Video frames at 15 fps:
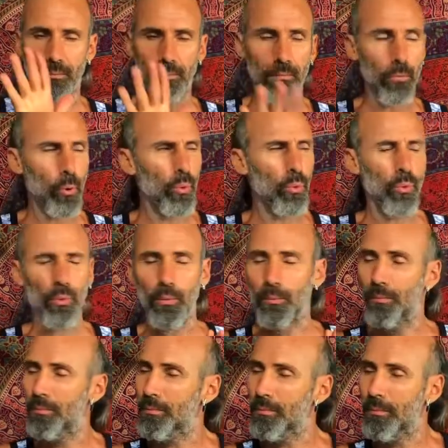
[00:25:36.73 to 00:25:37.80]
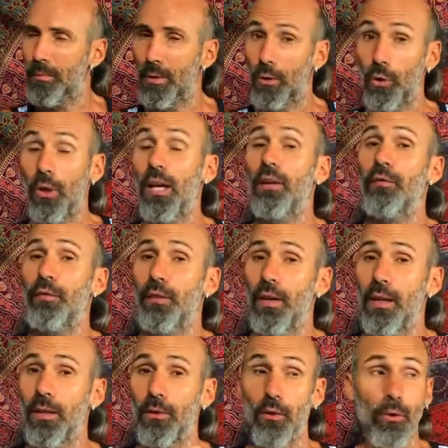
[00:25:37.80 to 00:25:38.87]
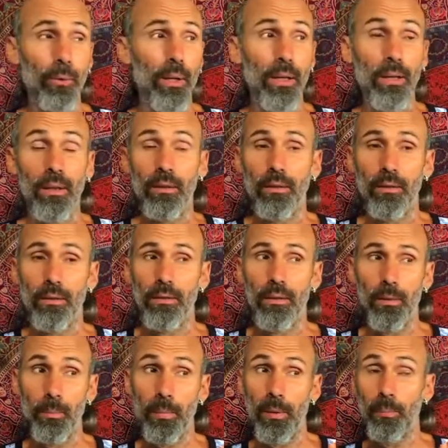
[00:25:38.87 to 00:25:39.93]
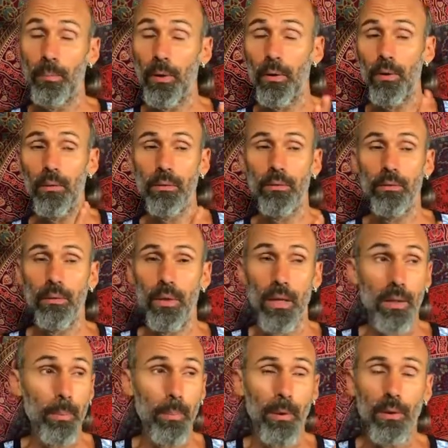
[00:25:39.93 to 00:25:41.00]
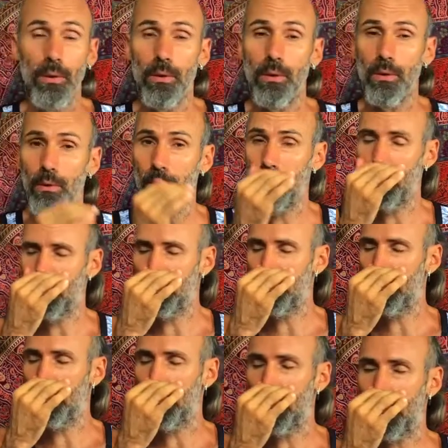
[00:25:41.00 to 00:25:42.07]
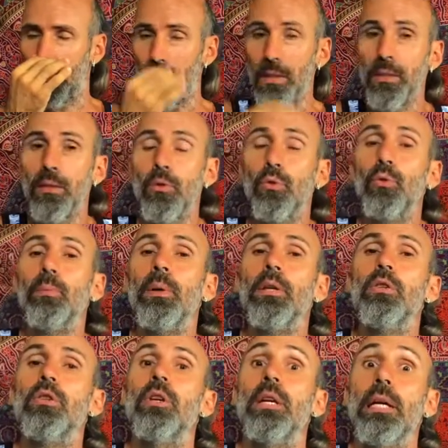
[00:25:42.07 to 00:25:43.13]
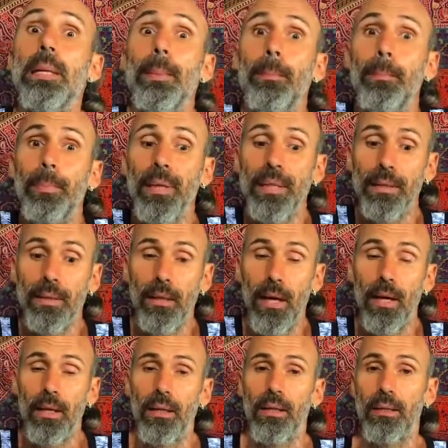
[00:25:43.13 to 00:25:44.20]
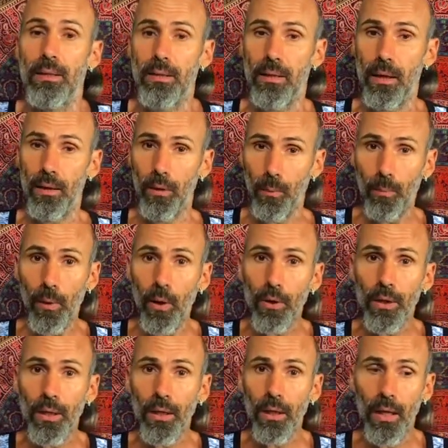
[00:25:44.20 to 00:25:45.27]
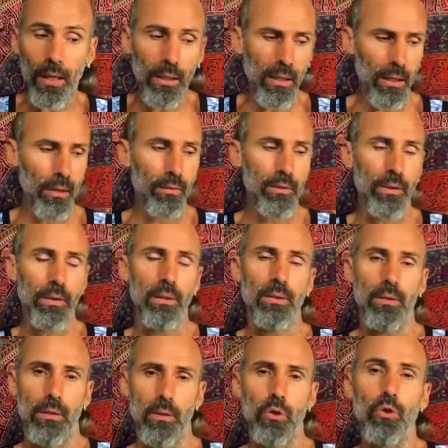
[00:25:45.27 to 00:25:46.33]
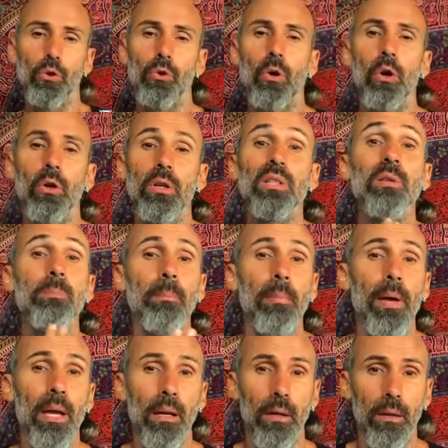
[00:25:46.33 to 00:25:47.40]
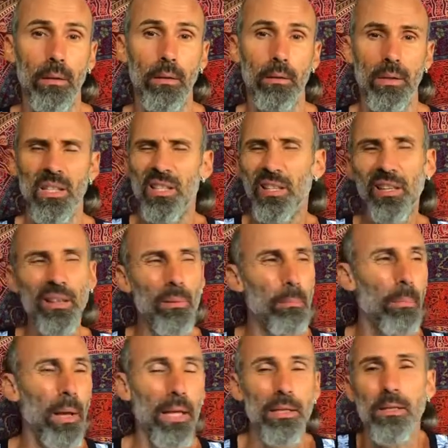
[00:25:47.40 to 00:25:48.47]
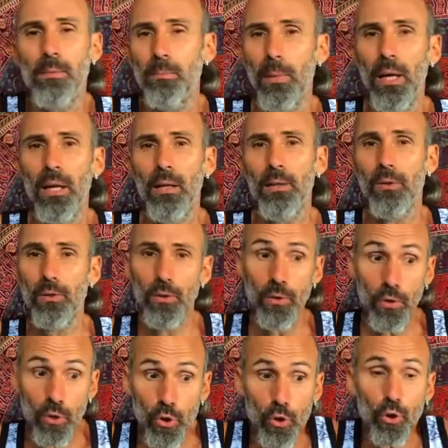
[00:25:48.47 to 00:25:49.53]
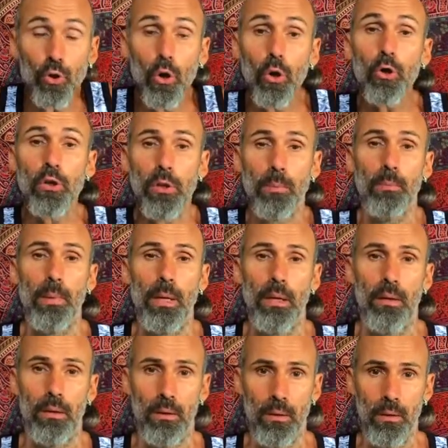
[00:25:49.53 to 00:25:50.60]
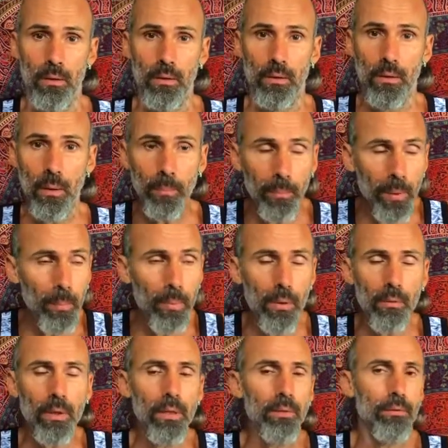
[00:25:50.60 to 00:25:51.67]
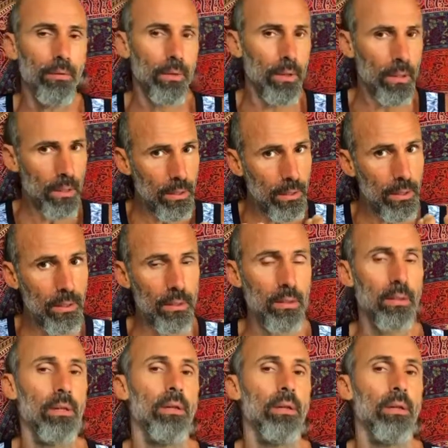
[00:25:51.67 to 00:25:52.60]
Oh, you can feel it already. These people, that person, this is too much Pitta inside the body and gives this strong smell. It's not a bad smell, it's just a strong smell. Some people have really this.